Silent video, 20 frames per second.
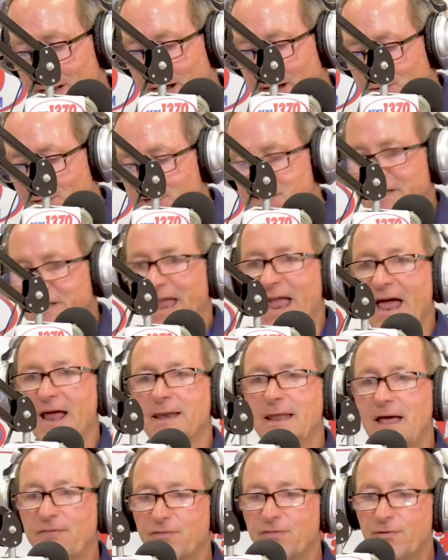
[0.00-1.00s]
understand
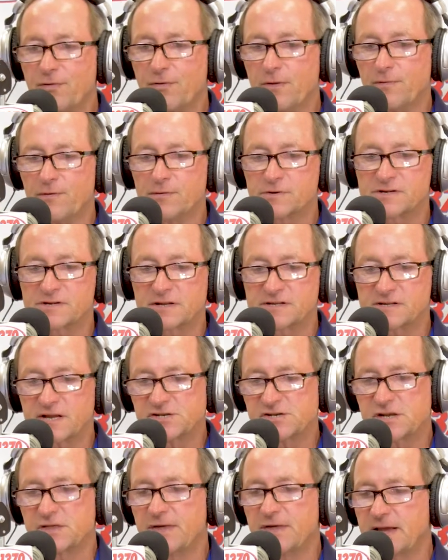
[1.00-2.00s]
that there's a,
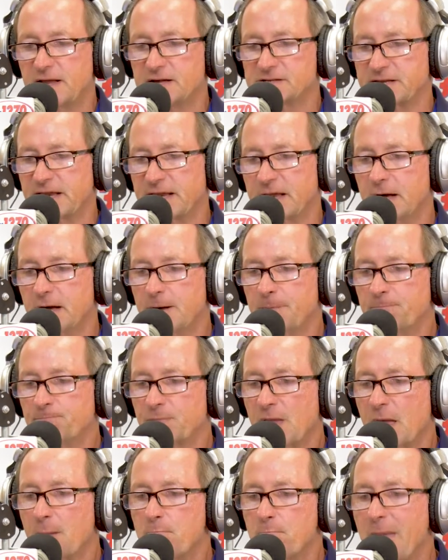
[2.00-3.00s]
such a thing as a
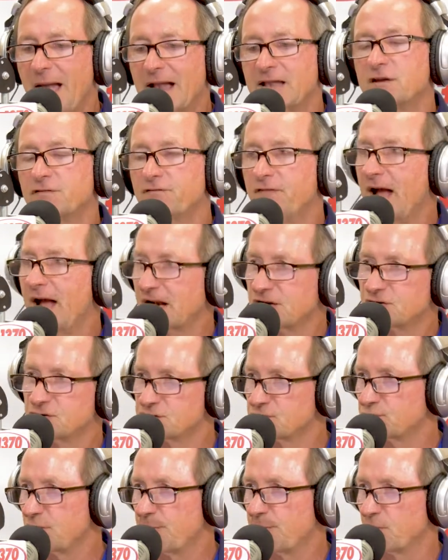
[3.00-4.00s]

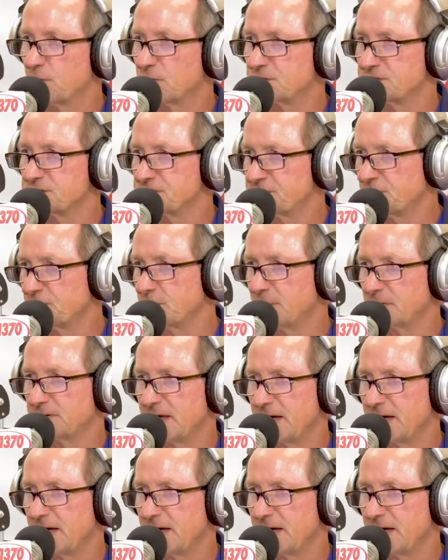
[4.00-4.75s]
manufacturer's repurchase. Do you know what